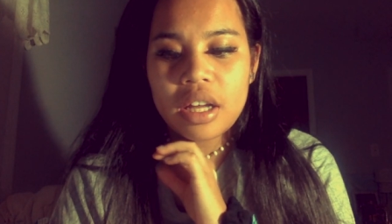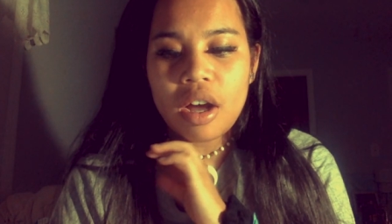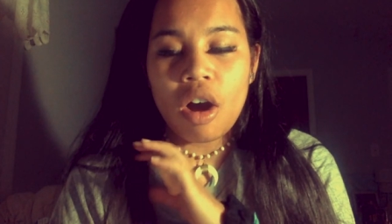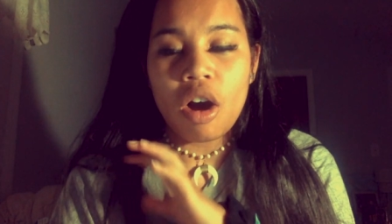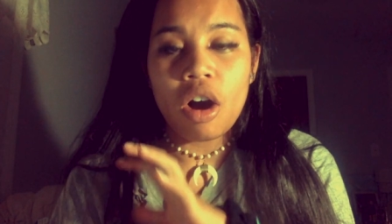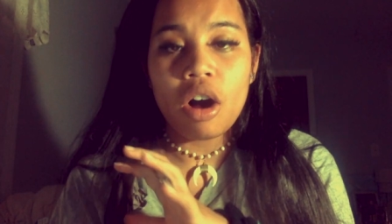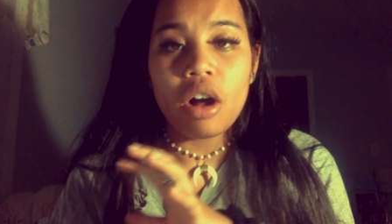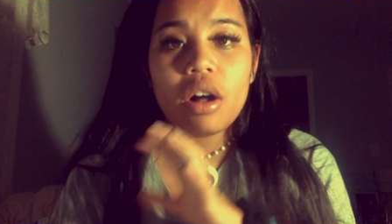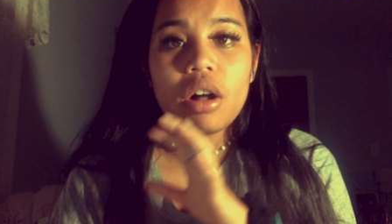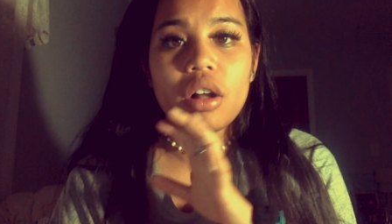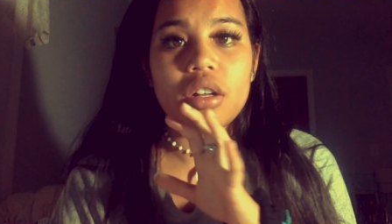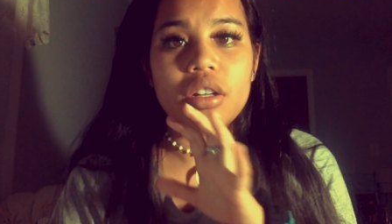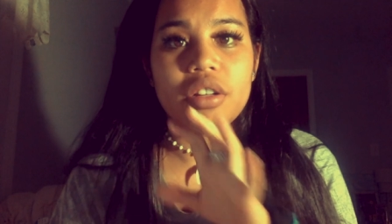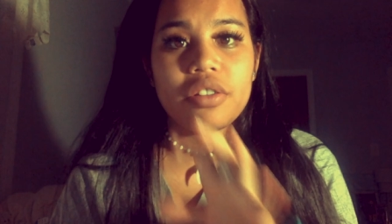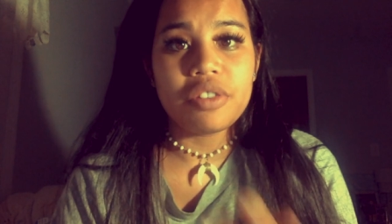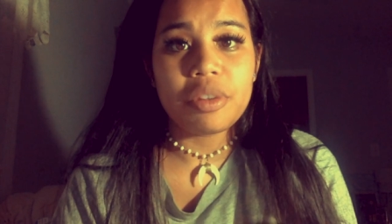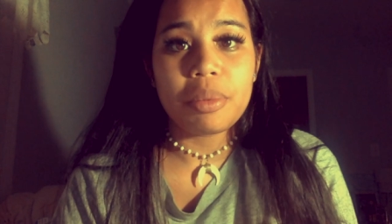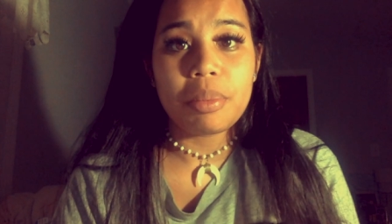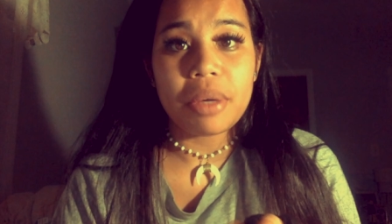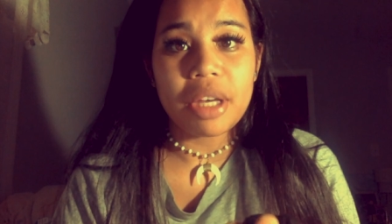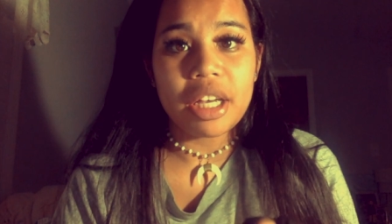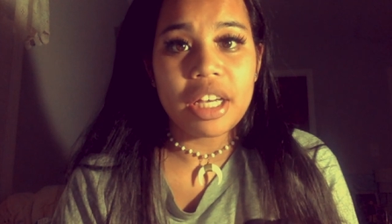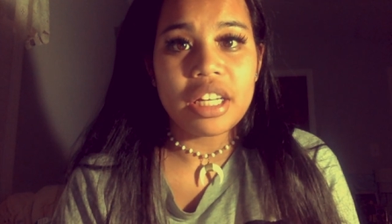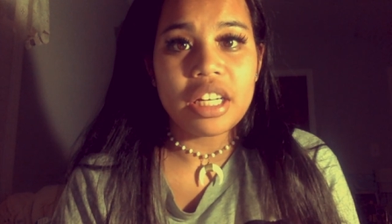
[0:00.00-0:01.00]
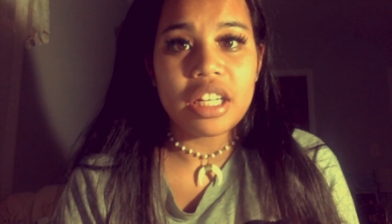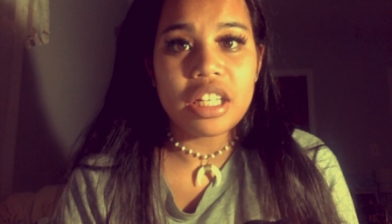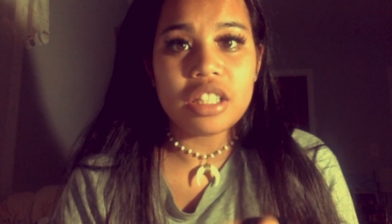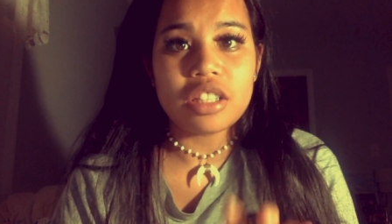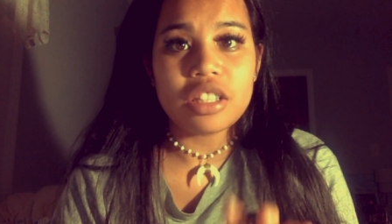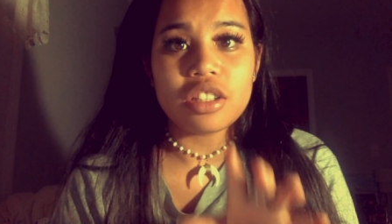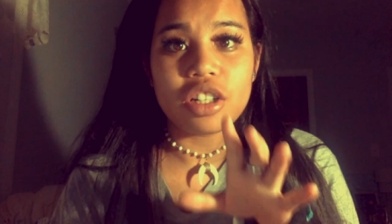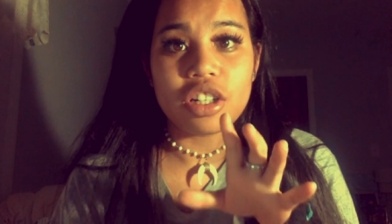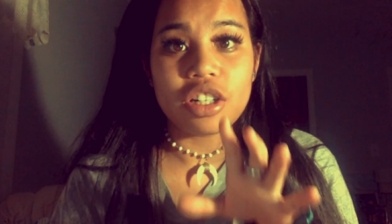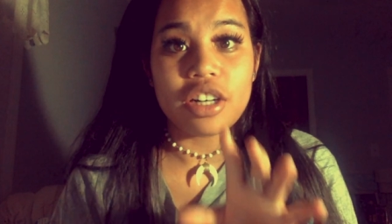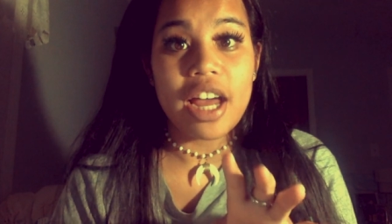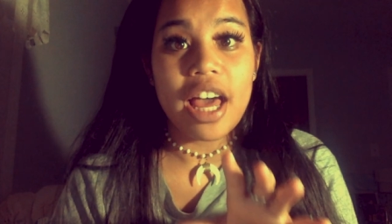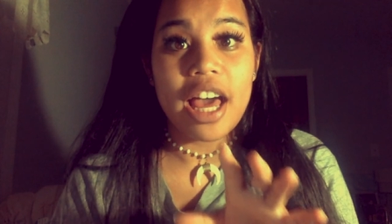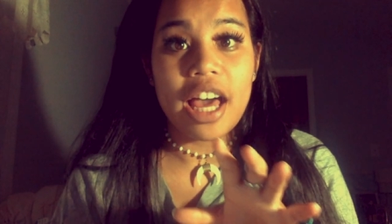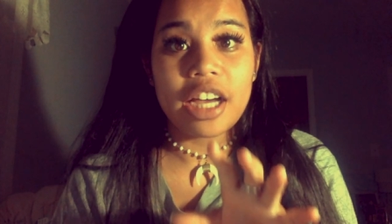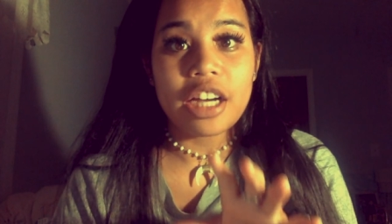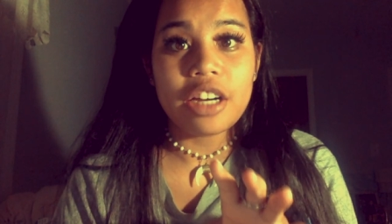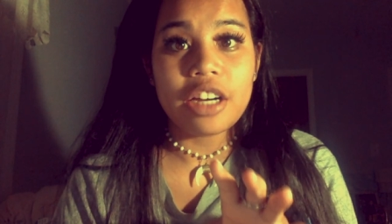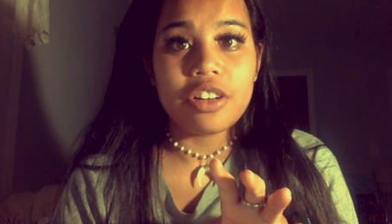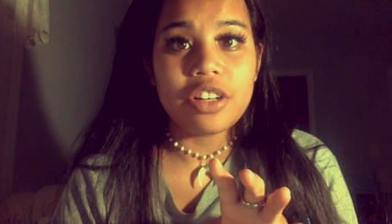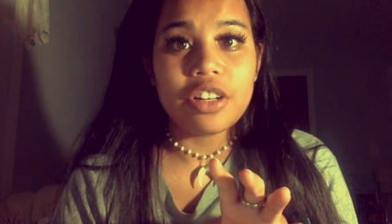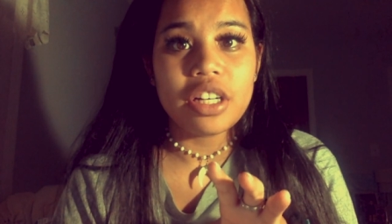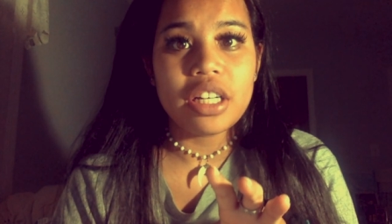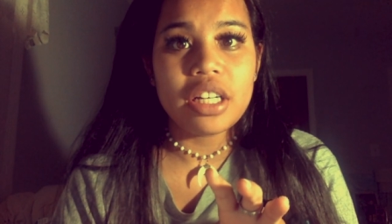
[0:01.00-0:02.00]
all, all of the bikinis are
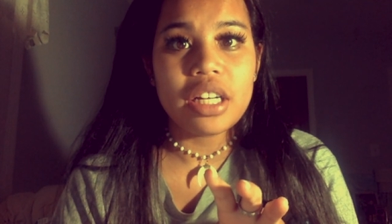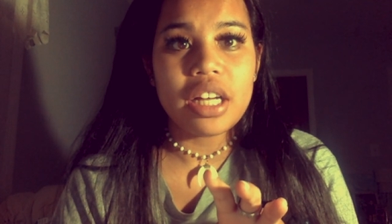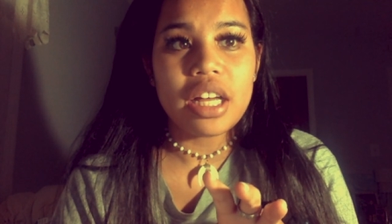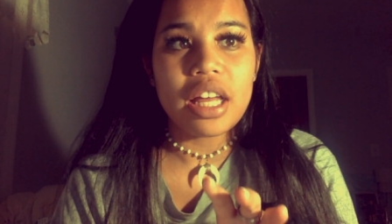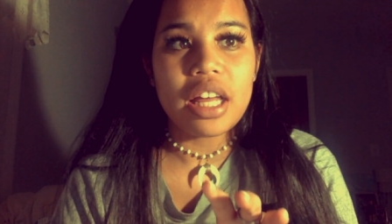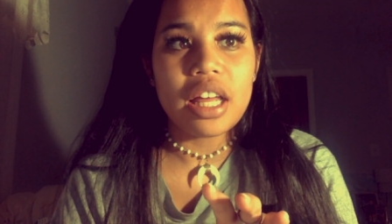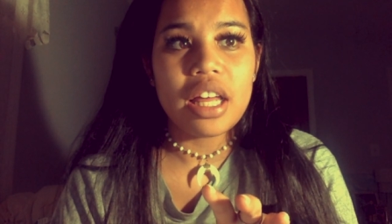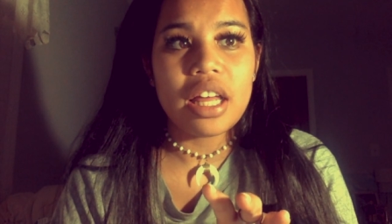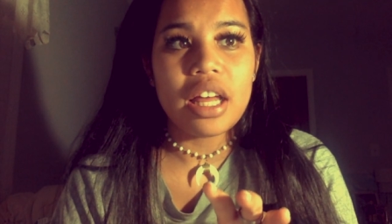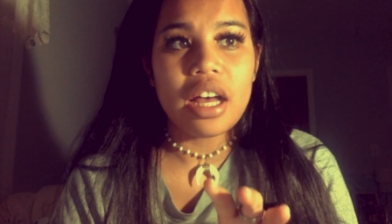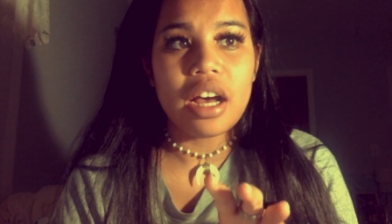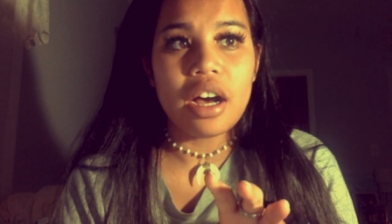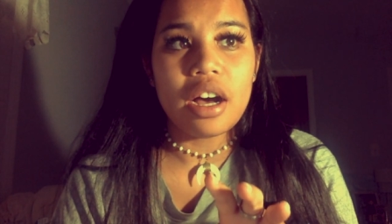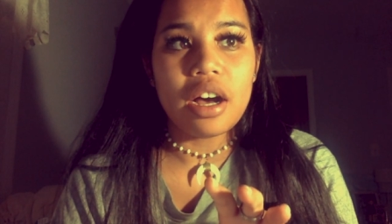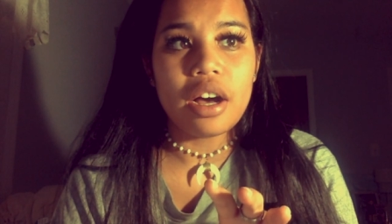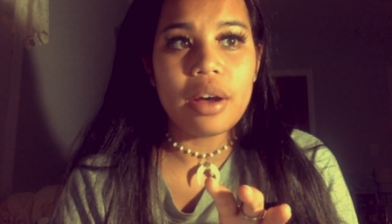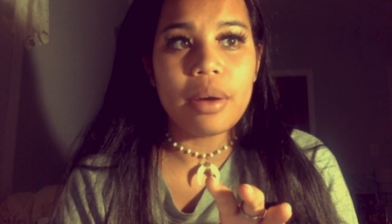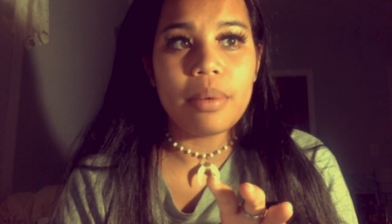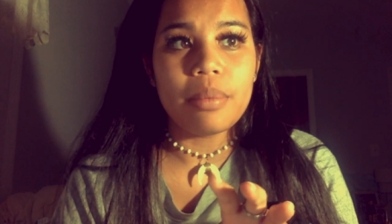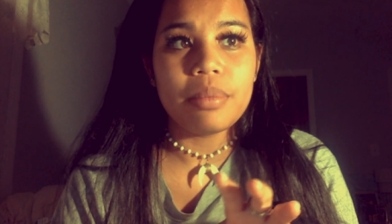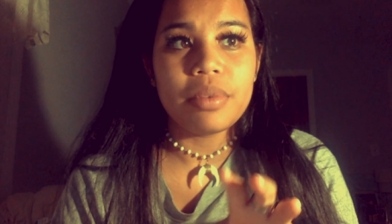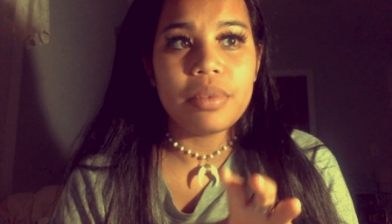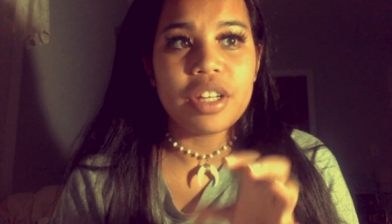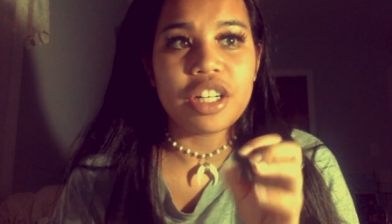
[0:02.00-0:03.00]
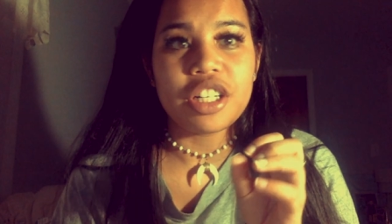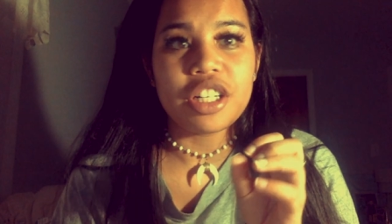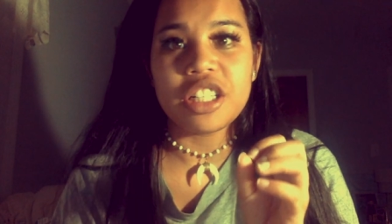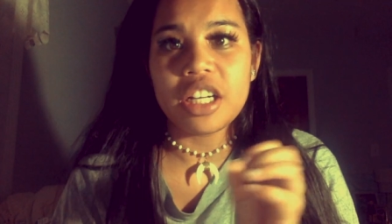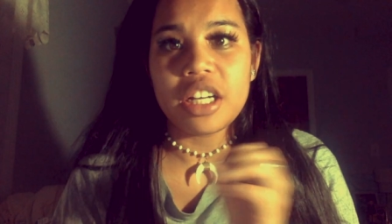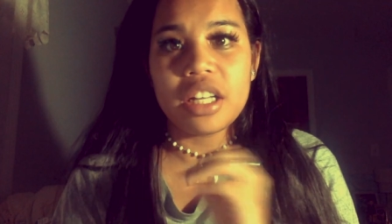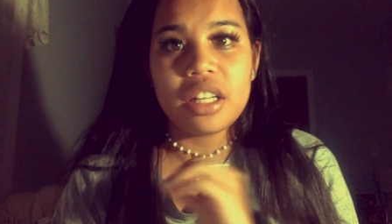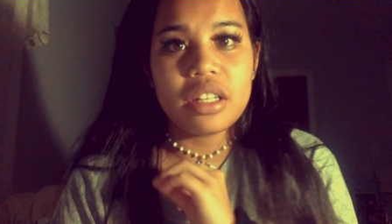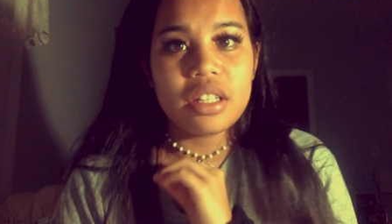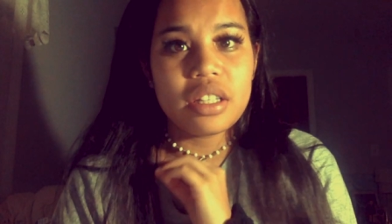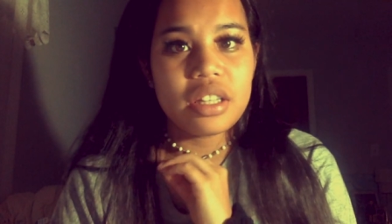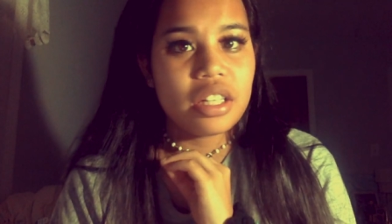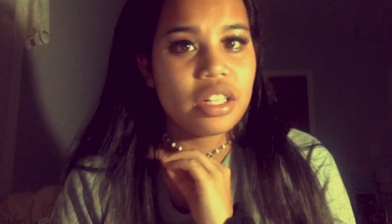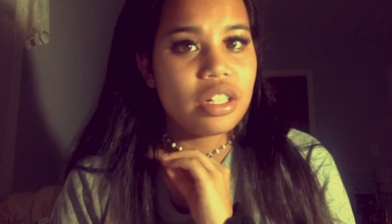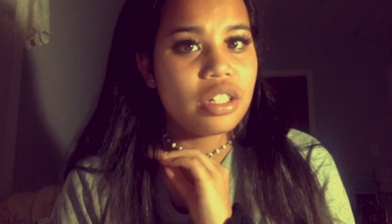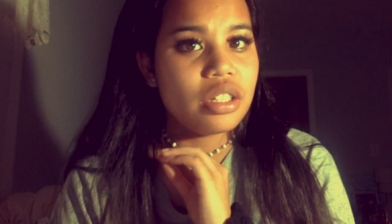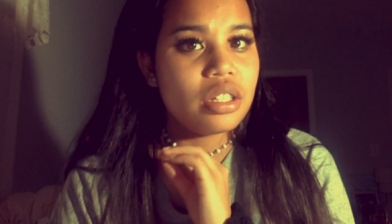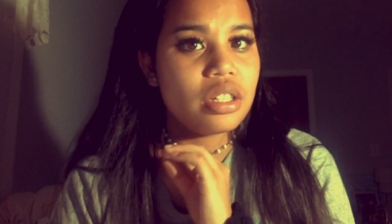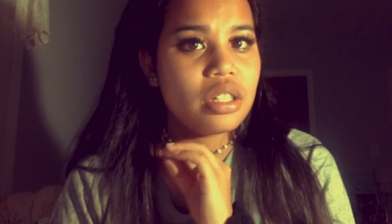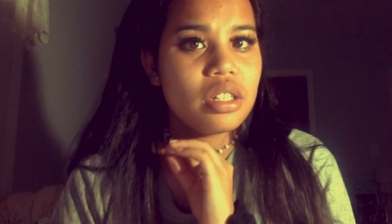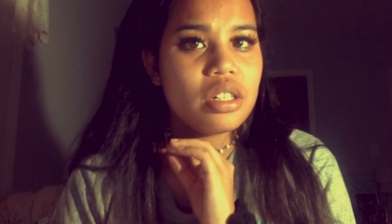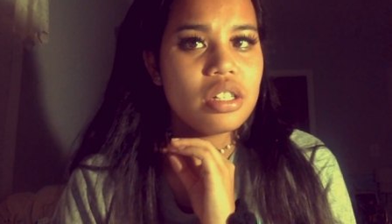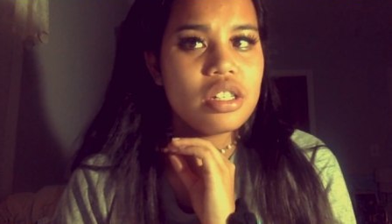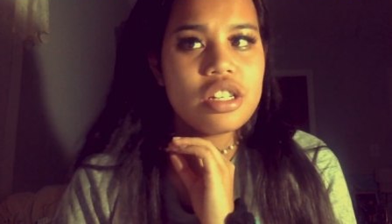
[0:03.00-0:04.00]
accurate. Um, they're not,
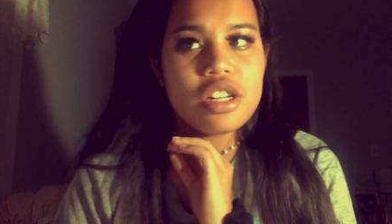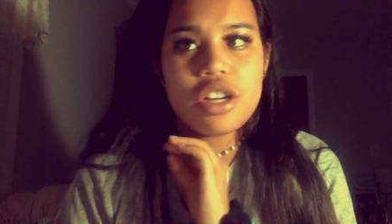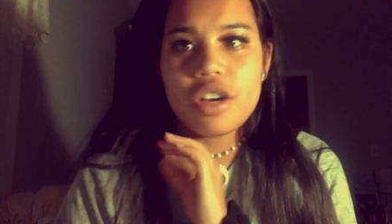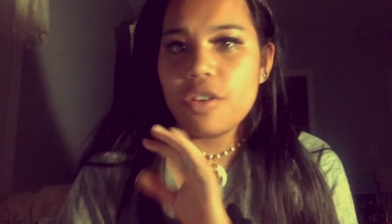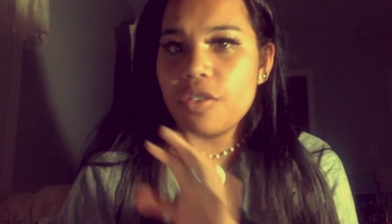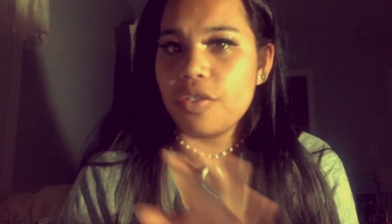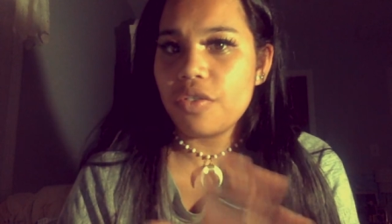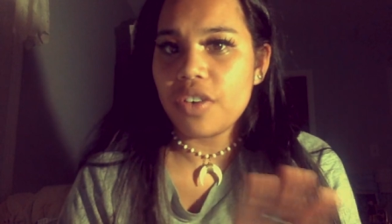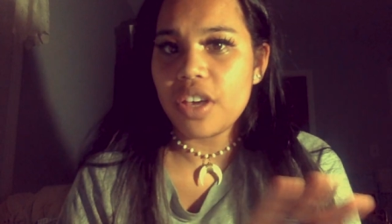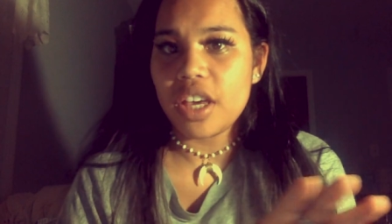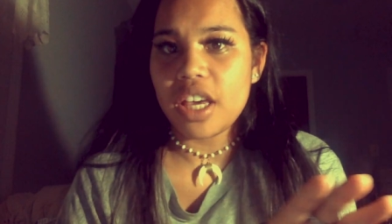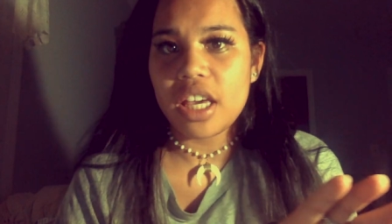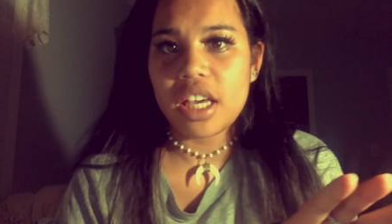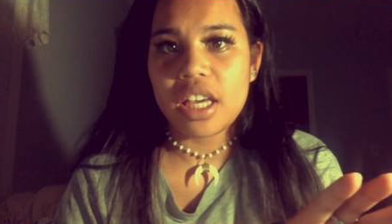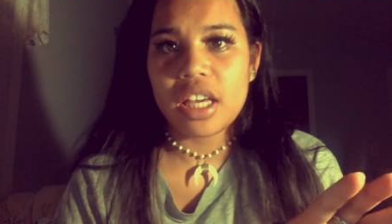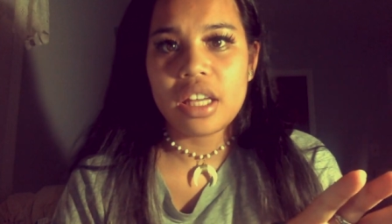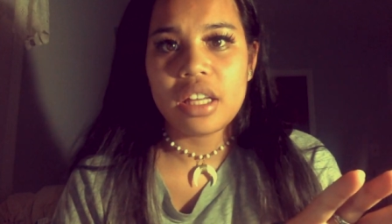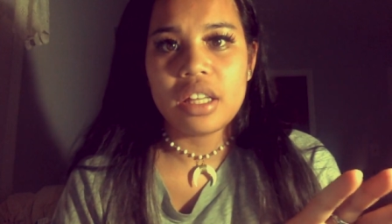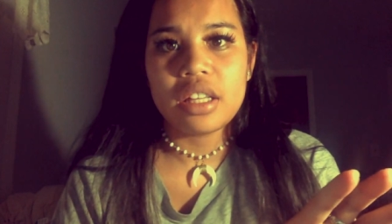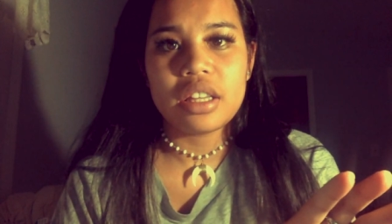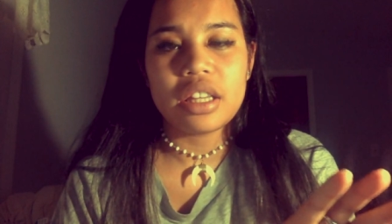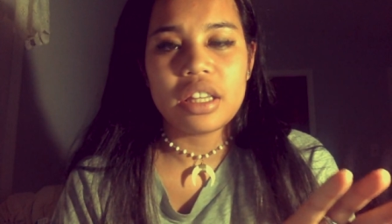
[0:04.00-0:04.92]
they're no fake.